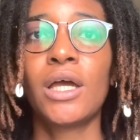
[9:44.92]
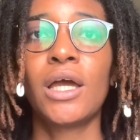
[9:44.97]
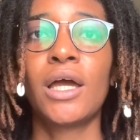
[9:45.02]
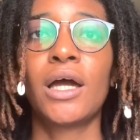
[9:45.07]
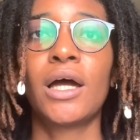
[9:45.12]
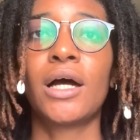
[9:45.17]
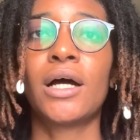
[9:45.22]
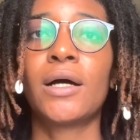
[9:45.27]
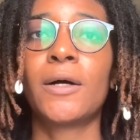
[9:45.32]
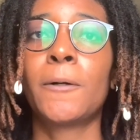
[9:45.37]

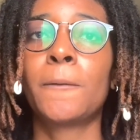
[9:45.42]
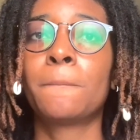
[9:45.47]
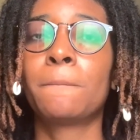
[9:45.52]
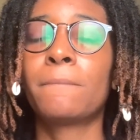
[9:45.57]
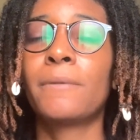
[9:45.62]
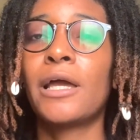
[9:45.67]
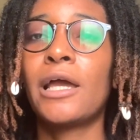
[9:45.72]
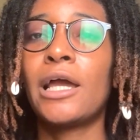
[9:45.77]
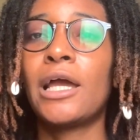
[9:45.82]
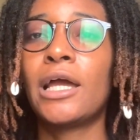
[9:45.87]

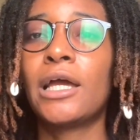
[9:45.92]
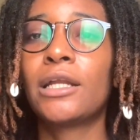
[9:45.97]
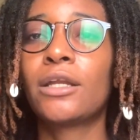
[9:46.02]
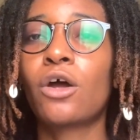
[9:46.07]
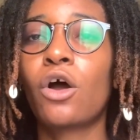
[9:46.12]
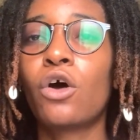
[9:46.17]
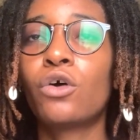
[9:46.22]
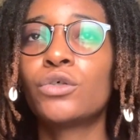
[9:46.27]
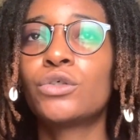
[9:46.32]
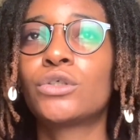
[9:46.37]
And
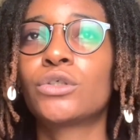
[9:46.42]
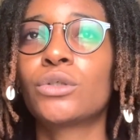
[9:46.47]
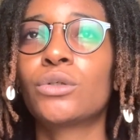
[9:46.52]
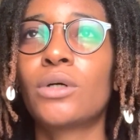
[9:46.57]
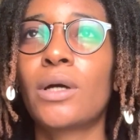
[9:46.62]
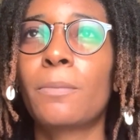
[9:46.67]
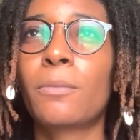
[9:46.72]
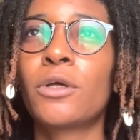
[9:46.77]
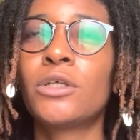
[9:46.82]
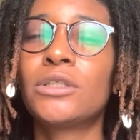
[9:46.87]
also
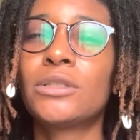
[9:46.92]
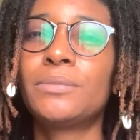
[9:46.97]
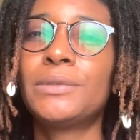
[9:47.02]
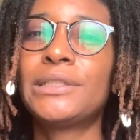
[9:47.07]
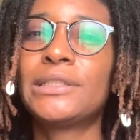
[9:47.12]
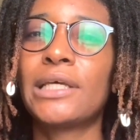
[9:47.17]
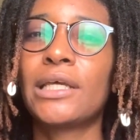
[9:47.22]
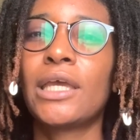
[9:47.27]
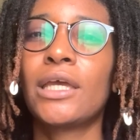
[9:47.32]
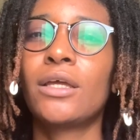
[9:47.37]
I'm going to be
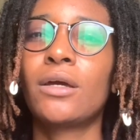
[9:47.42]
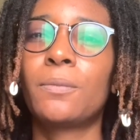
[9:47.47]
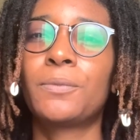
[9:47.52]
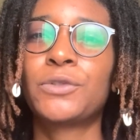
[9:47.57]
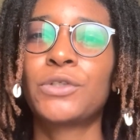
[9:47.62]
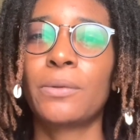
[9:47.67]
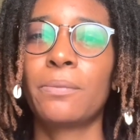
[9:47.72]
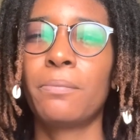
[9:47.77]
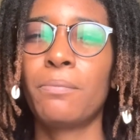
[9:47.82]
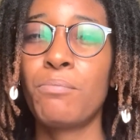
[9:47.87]
taking up
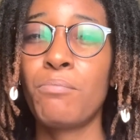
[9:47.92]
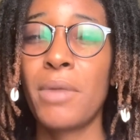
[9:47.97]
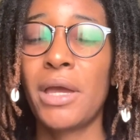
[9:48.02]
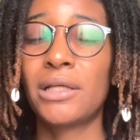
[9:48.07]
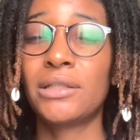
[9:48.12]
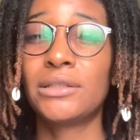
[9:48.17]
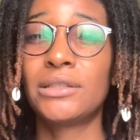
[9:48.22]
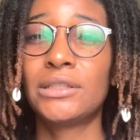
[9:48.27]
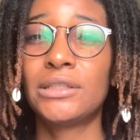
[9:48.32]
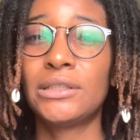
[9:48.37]
some
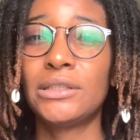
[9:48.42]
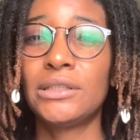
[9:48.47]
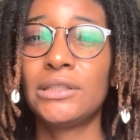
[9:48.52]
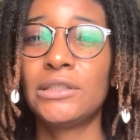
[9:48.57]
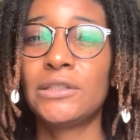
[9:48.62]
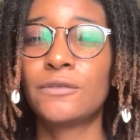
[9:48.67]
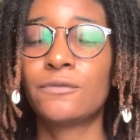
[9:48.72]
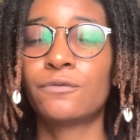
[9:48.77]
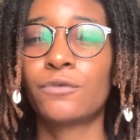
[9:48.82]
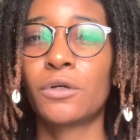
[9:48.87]

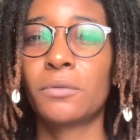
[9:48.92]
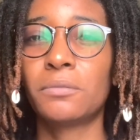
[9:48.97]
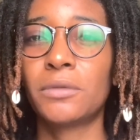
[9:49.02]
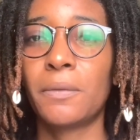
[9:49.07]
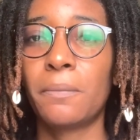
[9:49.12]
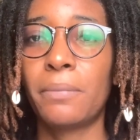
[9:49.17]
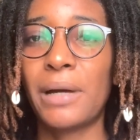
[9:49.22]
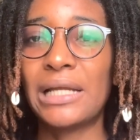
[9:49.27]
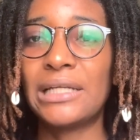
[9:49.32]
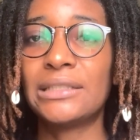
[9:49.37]
mentees from the
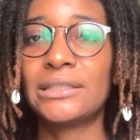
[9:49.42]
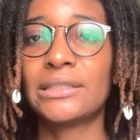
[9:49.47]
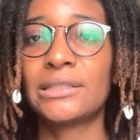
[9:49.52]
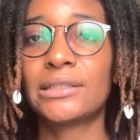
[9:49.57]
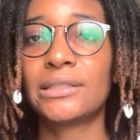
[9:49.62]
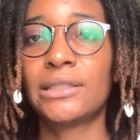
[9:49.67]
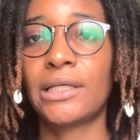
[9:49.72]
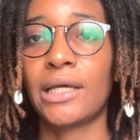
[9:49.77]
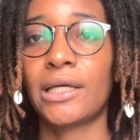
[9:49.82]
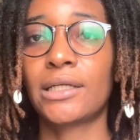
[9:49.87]
Baddies in
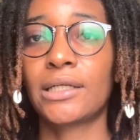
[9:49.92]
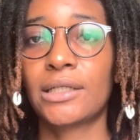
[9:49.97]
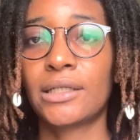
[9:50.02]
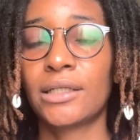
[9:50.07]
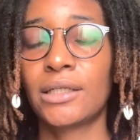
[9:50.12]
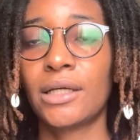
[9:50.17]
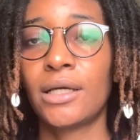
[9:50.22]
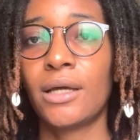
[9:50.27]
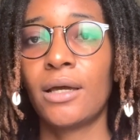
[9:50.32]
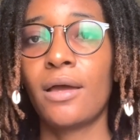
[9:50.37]
Tech
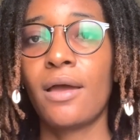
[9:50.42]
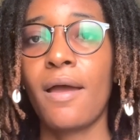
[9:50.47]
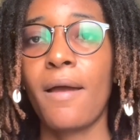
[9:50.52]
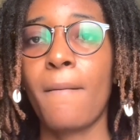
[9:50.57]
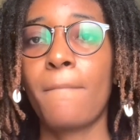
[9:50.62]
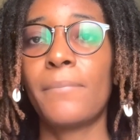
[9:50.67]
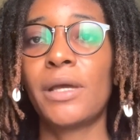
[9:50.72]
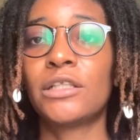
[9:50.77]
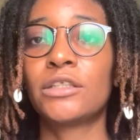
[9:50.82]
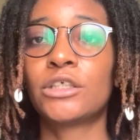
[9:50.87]

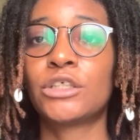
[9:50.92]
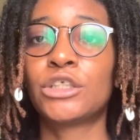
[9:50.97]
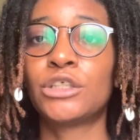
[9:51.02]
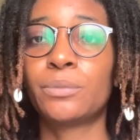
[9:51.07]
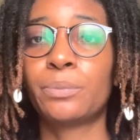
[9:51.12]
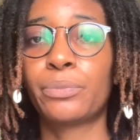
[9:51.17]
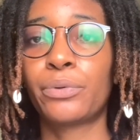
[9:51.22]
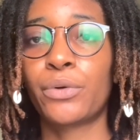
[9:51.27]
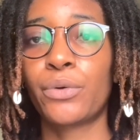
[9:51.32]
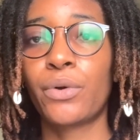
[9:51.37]

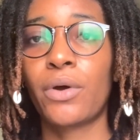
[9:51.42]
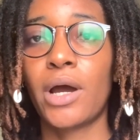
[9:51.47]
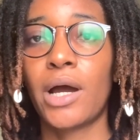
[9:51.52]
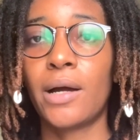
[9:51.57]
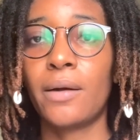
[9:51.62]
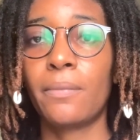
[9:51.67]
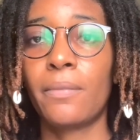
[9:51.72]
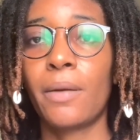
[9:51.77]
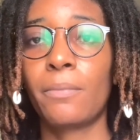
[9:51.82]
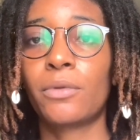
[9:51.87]
mentorship
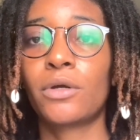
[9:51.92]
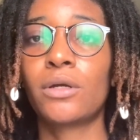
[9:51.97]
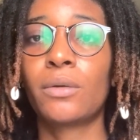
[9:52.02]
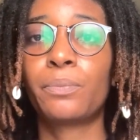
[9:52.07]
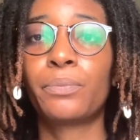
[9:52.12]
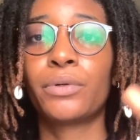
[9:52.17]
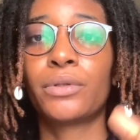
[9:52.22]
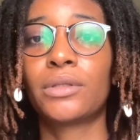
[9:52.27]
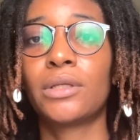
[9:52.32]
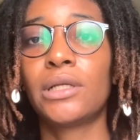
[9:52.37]
program. I'm going to
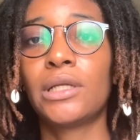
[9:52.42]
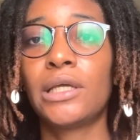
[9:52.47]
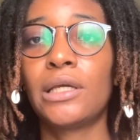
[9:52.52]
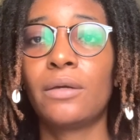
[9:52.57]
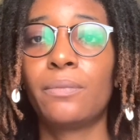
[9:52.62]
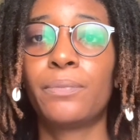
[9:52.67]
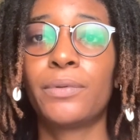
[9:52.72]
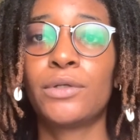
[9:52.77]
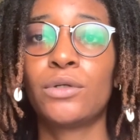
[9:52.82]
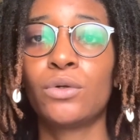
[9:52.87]
put the
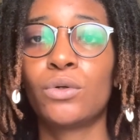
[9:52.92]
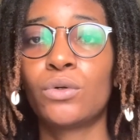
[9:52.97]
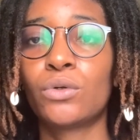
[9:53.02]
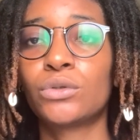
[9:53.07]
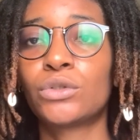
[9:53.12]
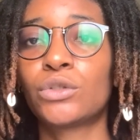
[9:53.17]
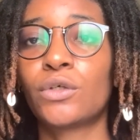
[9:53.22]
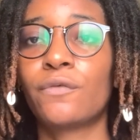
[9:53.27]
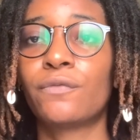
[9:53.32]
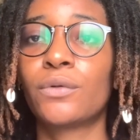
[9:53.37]
link below,
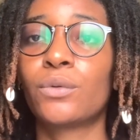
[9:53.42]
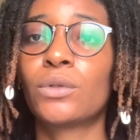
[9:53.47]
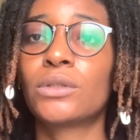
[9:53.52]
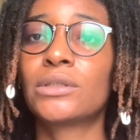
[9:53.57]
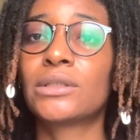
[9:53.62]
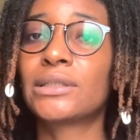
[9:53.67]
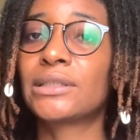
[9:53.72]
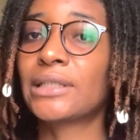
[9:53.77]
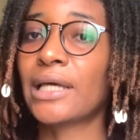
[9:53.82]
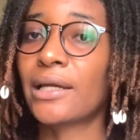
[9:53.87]
so if you want
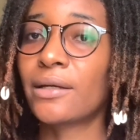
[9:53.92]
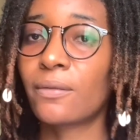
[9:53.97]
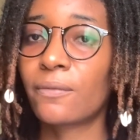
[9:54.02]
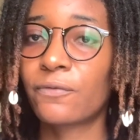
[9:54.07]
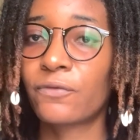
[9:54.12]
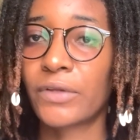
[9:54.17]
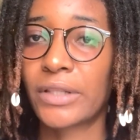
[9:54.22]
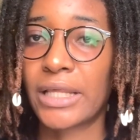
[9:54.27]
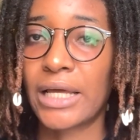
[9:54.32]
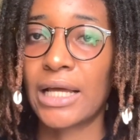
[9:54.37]
to sign up
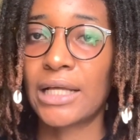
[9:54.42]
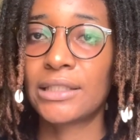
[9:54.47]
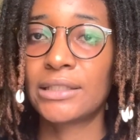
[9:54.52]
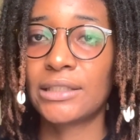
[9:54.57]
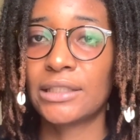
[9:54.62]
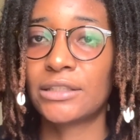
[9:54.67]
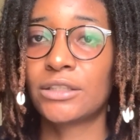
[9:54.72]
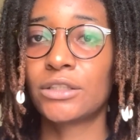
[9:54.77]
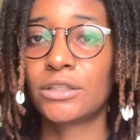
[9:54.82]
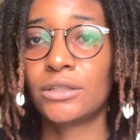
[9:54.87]
for that
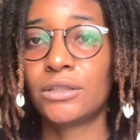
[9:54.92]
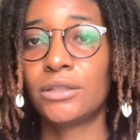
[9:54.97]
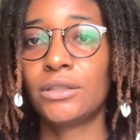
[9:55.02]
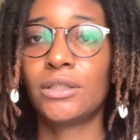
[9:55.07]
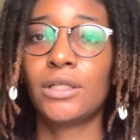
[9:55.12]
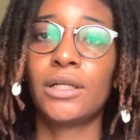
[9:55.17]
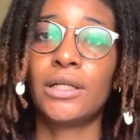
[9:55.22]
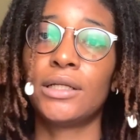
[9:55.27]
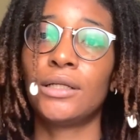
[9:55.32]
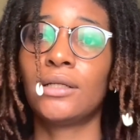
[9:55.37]
as a
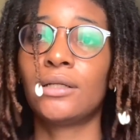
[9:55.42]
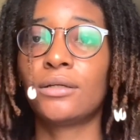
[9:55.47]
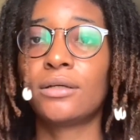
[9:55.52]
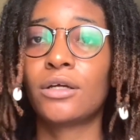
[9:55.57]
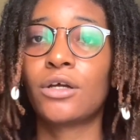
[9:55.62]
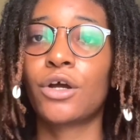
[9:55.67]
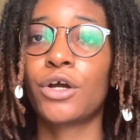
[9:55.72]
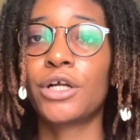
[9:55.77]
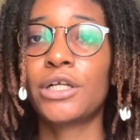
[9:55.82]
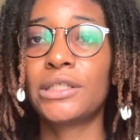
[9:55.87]

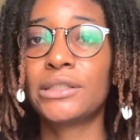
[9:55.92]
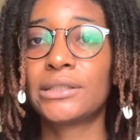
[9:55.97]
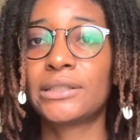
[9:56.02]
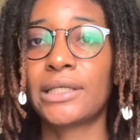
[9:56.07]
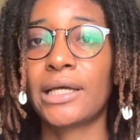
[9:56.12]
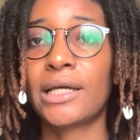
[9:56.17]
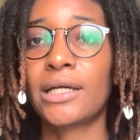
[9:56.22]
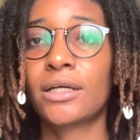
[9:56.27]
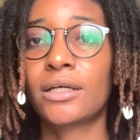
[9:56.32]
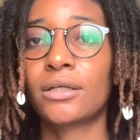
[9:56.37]
girl in
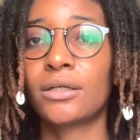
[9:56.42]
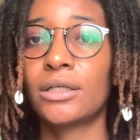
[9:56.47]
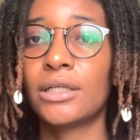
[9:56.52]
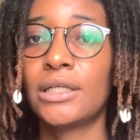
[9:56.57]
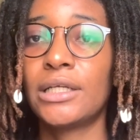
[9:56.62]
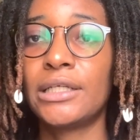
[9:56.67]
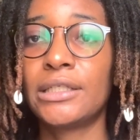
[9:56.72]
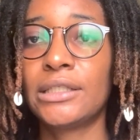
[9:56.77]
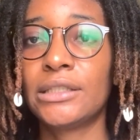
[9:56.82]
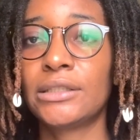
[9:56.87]
tech or
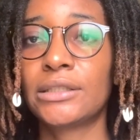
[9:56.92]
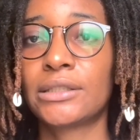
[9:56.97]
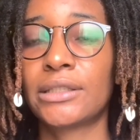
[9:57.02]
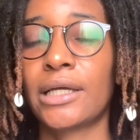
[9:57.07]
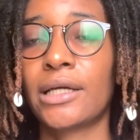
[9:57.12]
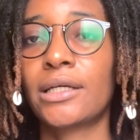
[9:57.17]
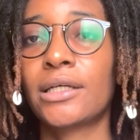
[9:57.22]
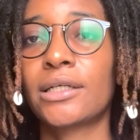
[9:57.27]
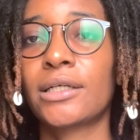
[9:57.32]
lady in tech,